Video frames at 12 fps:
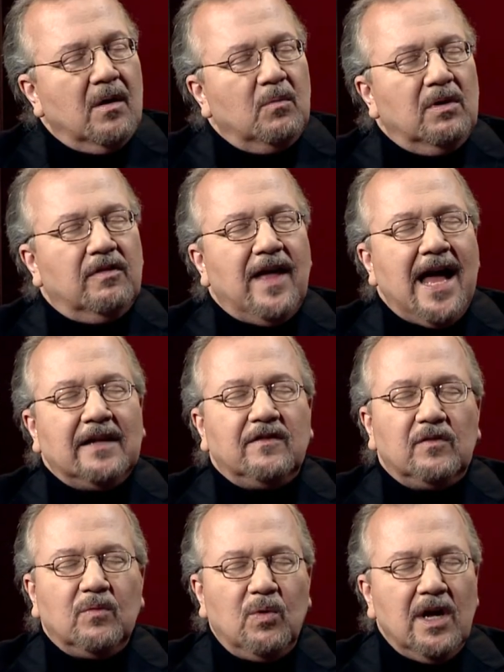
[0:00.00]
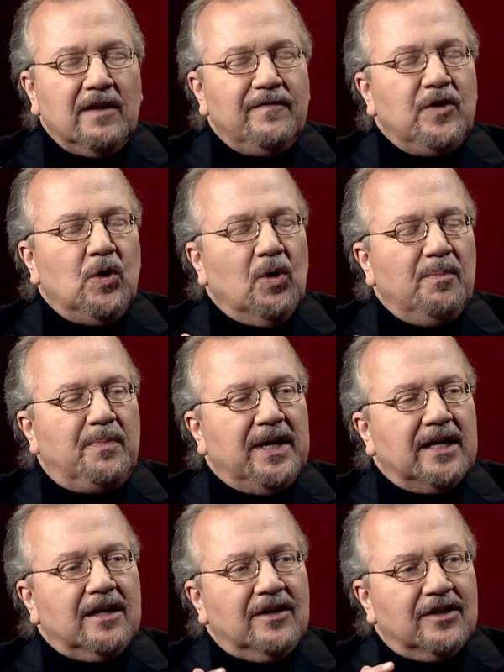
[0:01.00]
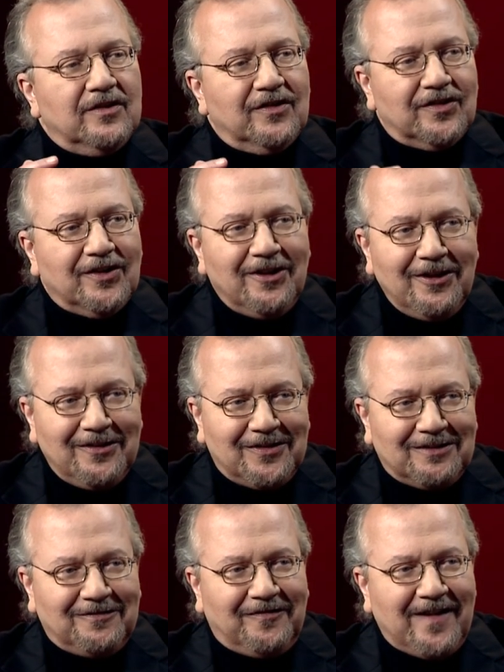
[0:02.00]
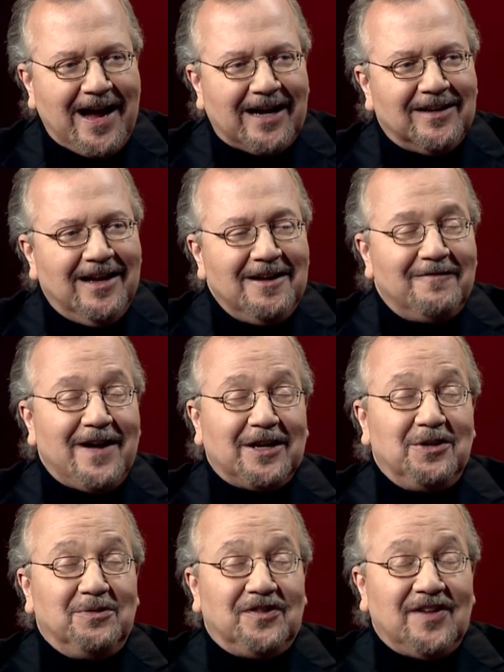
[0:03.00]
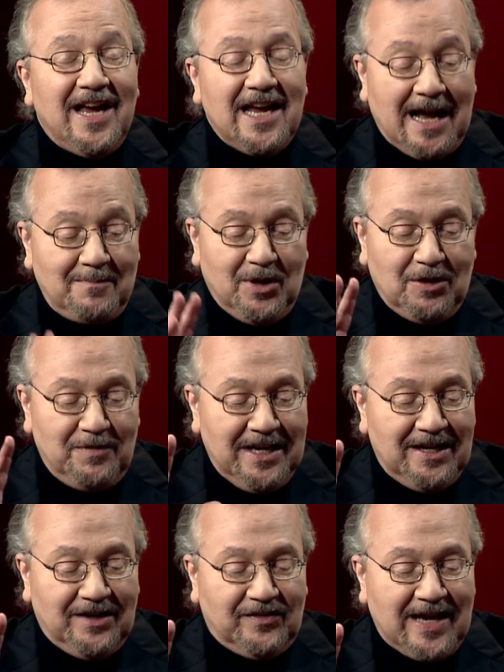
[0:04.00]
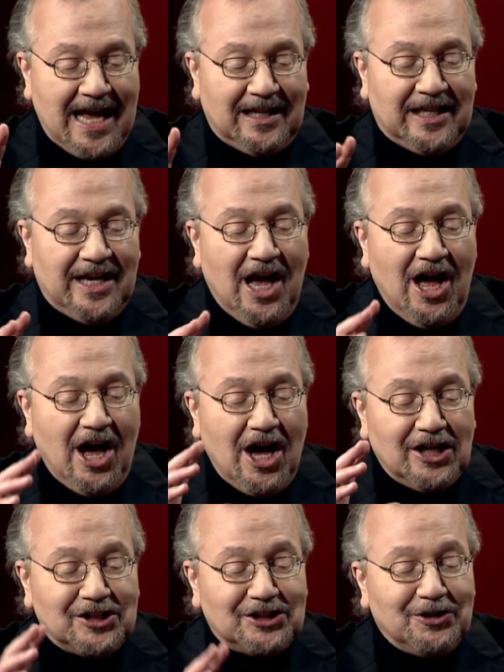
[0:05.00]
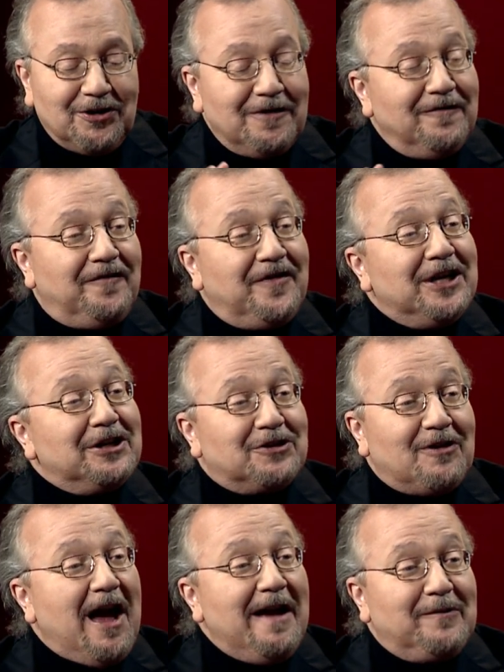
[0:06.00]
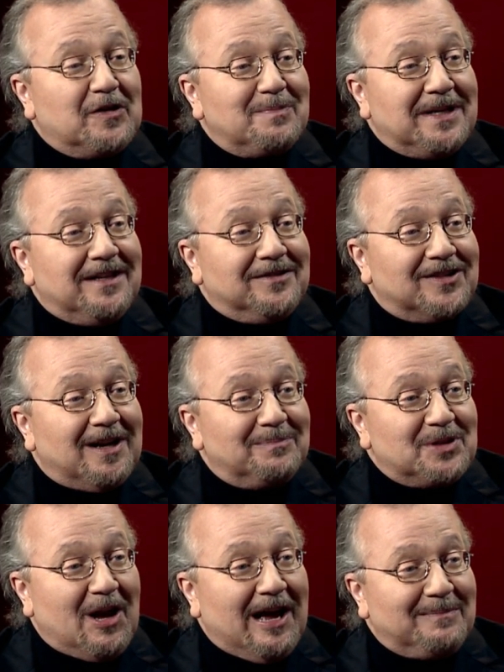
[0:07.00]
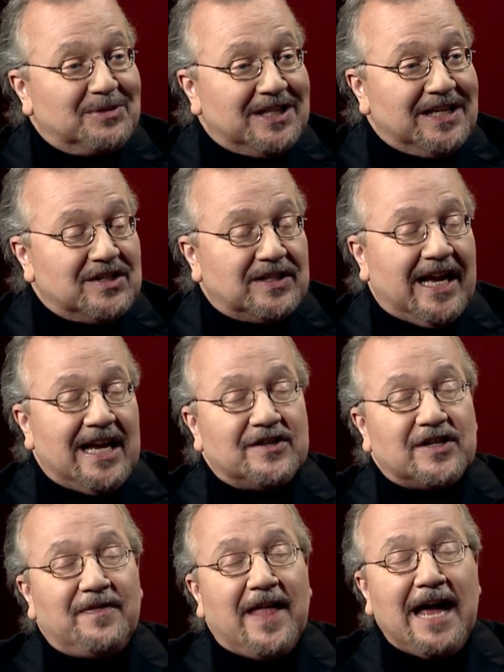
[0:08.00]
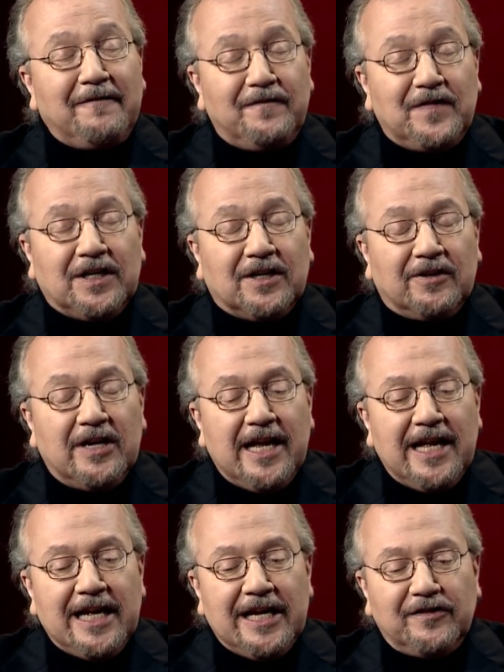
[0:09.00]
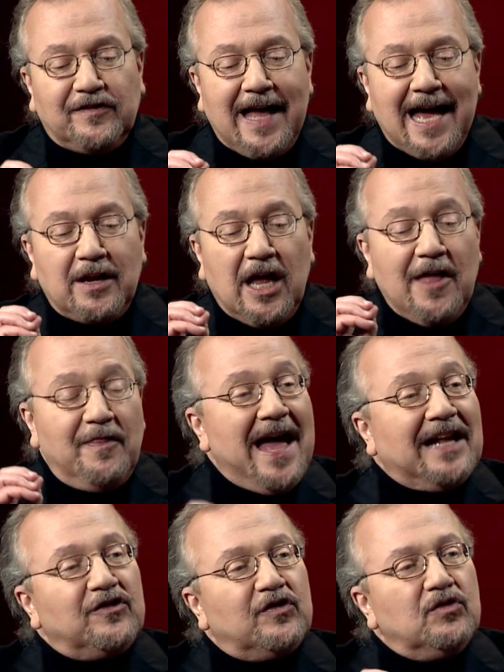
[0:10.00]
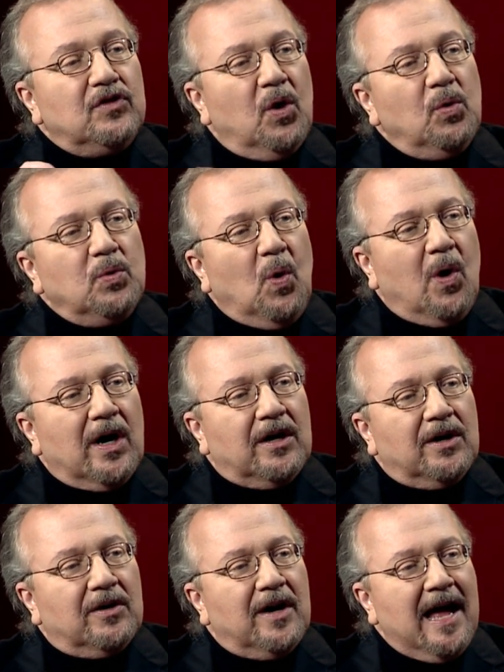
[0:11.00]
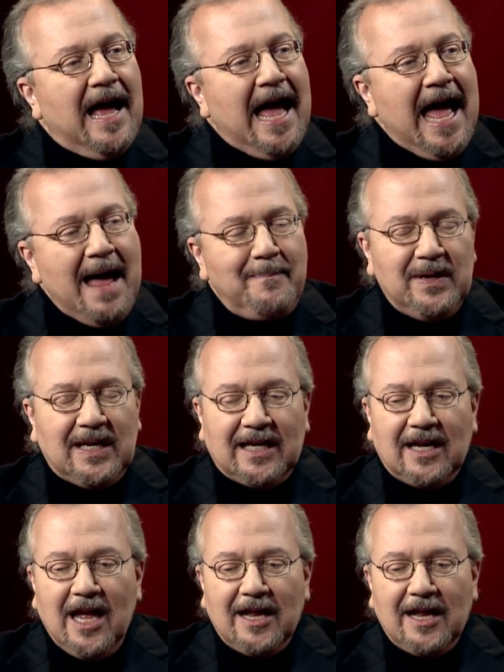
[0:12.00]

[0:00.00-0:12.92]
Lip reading: Well, that's one of your big concerns, in fact. In fact, you say, I'm going to read it exactly, a certain fear drives me sometimes yes. these days. And that fear is that that's no longer happening.